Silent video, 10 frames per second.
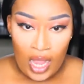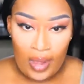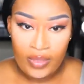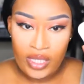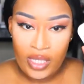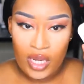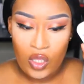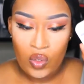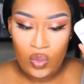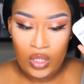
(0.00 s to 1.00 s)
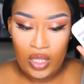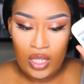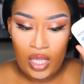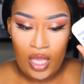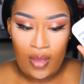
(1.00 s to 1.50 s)
I'm just going to use
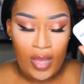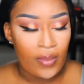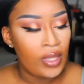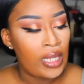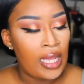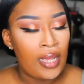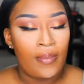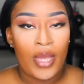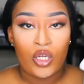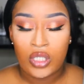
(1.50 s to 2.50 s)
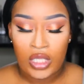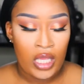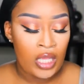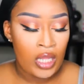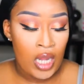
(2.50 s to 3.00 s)
the Maybelline Better
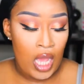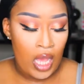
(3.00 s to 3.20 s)
Skin